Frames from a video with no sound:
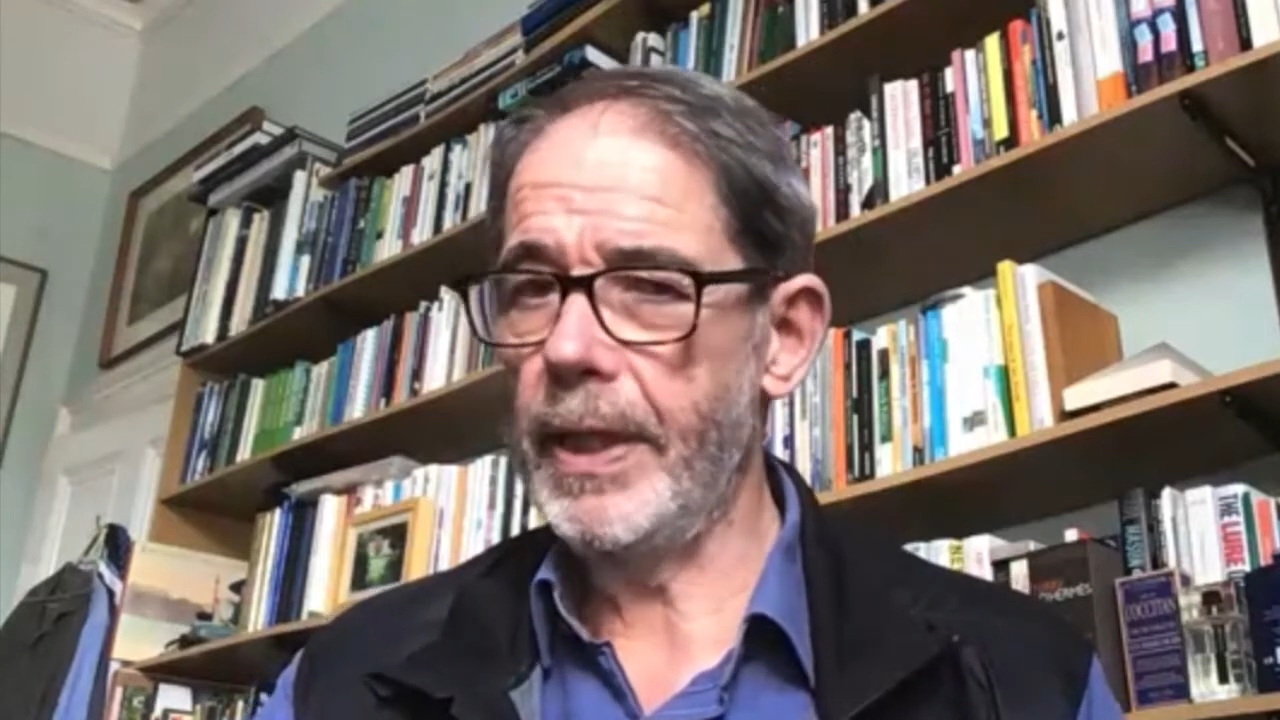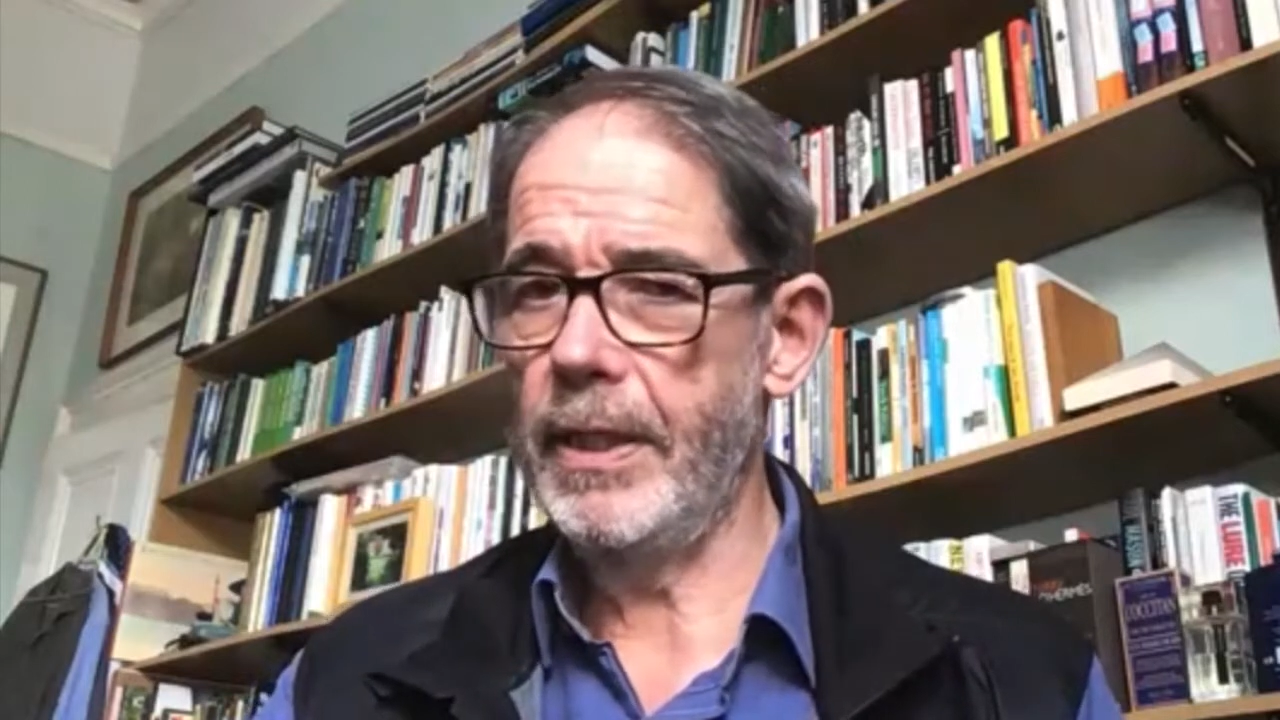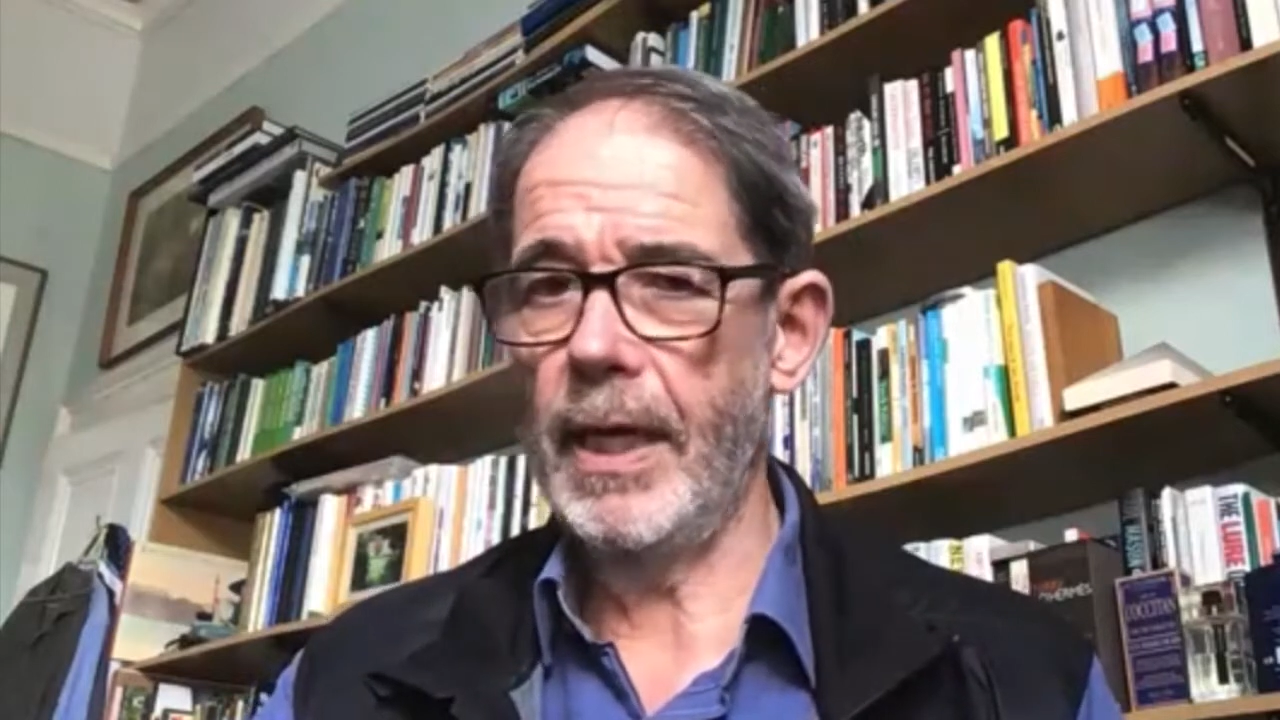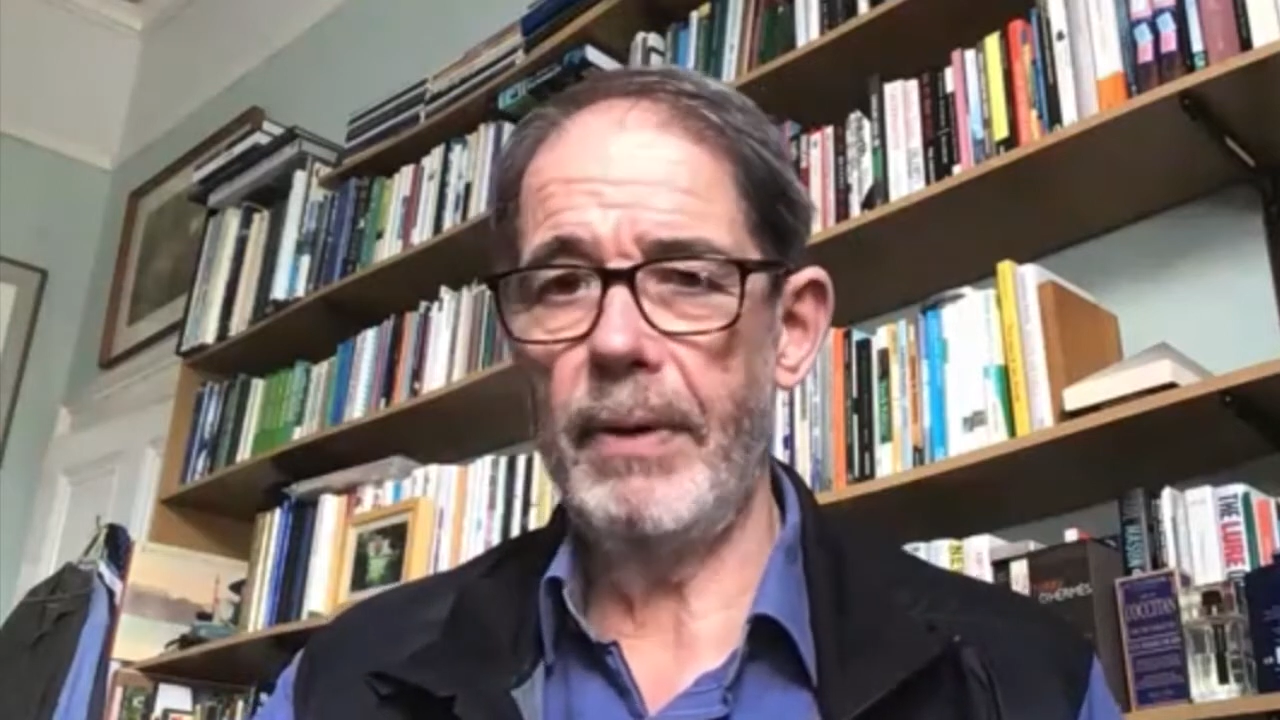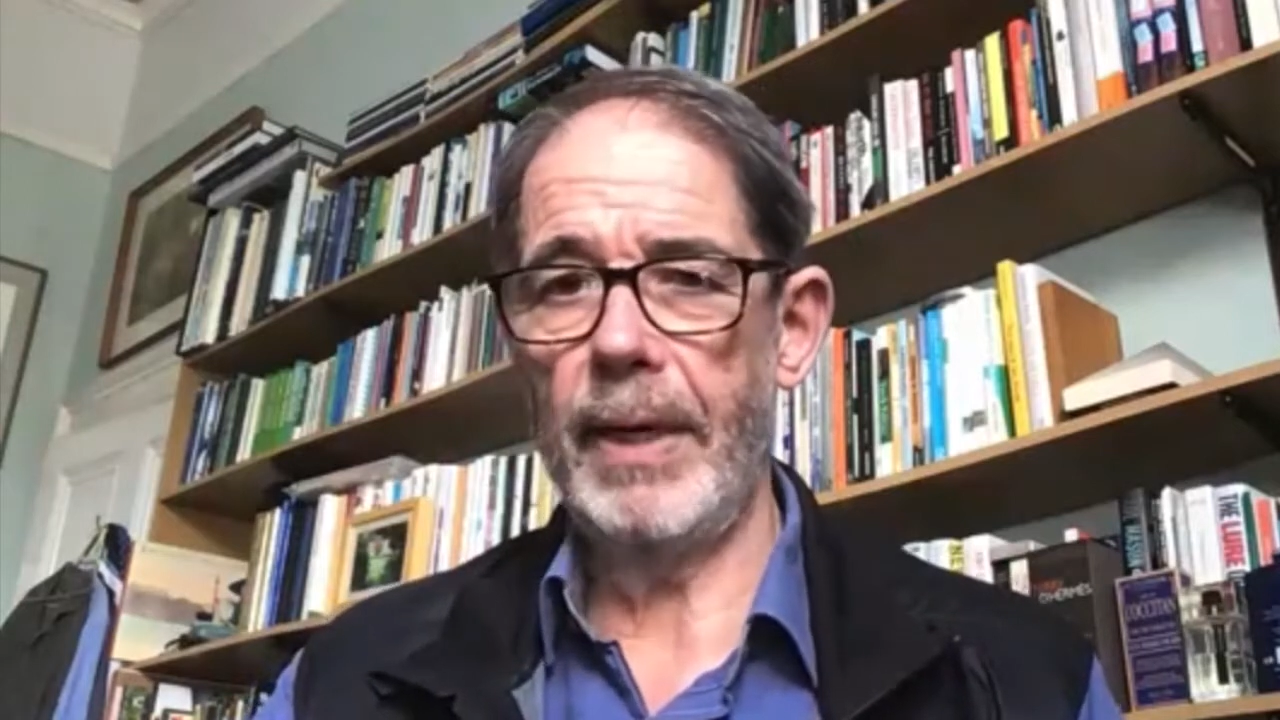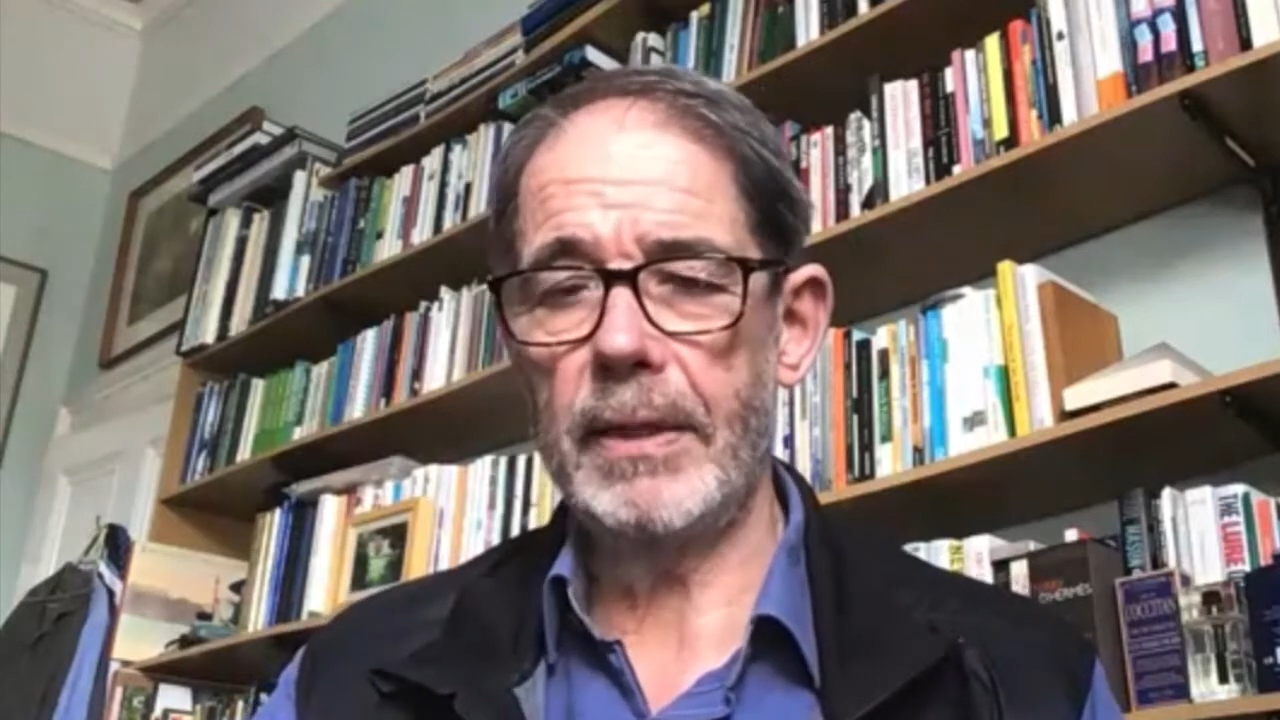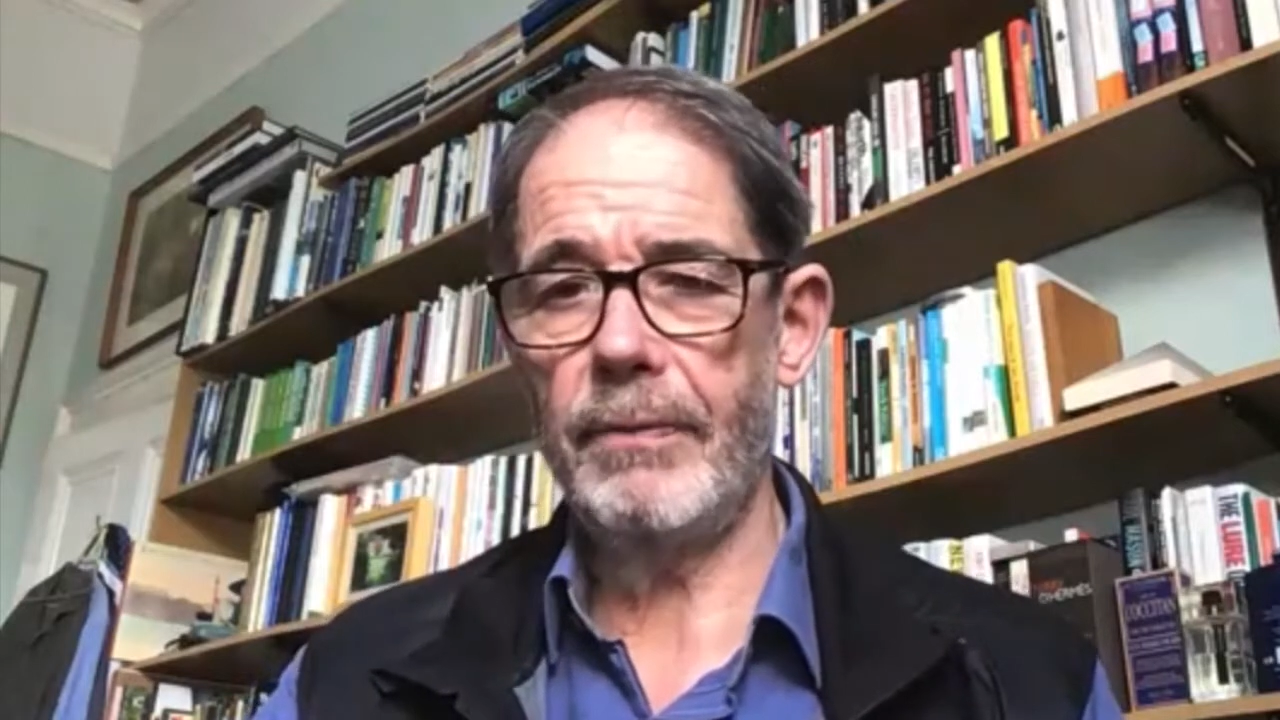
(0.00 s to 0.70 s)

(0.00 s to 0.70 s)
indirect,